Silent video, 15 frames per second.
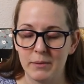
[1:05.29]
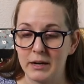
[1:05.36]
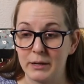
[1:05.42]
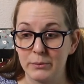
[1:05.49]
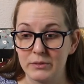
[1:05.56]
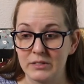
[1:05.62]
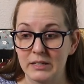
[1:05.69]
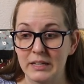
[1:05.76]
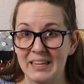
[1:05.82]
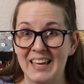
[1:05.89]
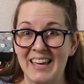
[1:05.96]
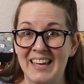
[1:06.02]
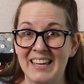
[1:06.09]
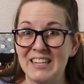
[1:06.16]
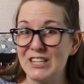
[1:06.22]
And I was like,
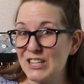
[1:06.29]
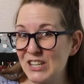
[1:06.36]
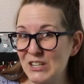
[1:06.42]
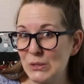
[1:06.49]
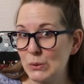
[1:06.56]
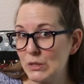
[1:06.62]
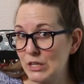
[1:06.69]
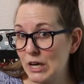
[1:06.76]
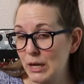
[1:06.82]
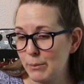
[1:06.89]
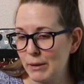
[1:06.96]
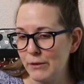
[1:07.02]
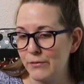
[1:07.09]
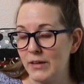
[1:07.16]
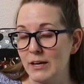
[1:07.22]
eh, no, not
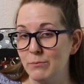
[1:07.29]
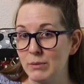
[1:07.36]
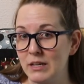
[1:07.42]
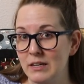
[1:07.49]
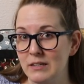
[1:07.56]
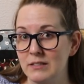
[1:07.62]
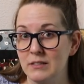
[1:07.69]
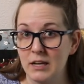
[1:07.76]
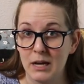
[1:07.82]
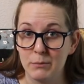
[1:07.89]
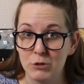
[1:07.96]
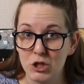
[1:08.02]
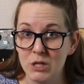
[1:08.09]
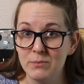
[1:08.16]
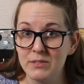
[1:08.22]
about that, because
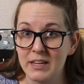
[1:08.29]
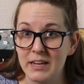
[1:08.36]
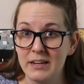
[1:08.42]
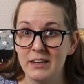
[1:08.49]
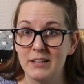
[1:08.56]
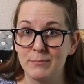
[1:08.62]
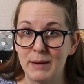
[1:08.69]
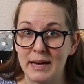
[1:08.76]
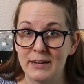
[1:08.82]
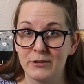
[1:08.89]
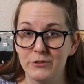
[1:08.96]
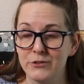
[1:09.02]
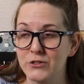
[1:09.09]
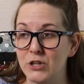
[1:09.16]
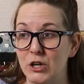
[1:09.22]
I'm a cheapskate and
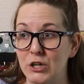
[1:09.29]
patterns